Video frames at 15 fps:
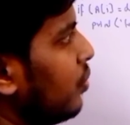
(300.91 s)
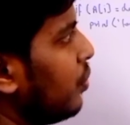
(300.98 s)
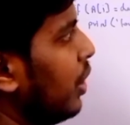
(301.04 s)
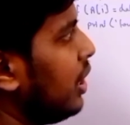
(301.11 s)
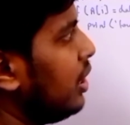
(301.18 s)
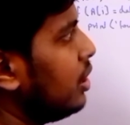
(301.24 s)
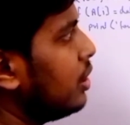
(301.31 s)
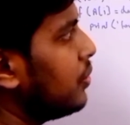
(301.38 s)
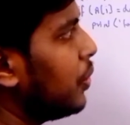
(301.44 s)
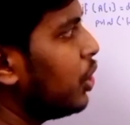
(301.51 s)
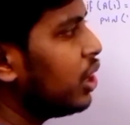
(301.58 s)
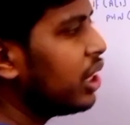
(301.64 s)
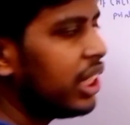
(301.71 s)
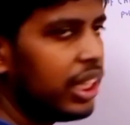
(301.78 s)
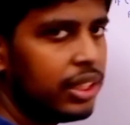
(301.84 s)
5 is
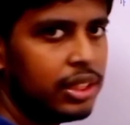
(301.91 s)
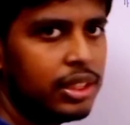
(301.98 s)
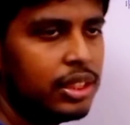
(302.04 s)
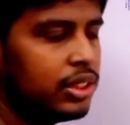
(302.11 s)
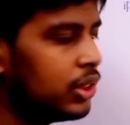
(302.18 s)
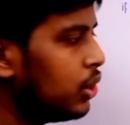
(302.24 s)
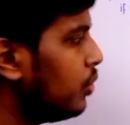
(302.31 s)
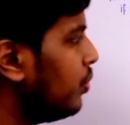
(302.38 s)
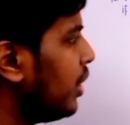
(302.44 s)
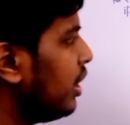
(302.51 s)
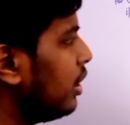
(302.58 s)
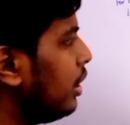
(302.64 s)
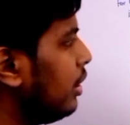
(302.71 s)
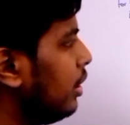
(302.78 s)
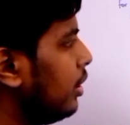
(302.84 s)
what? N. So we
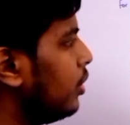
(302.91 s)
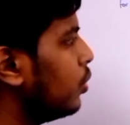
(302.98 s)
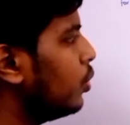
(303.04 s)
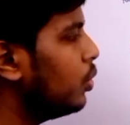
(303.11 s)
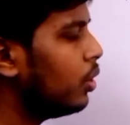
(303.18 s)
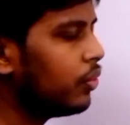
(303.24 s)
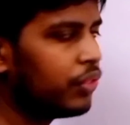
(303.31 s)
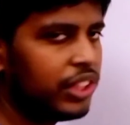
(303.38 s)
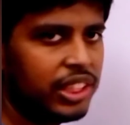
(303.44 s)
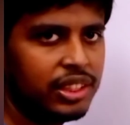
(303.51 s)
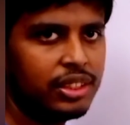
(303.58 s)
are writing O of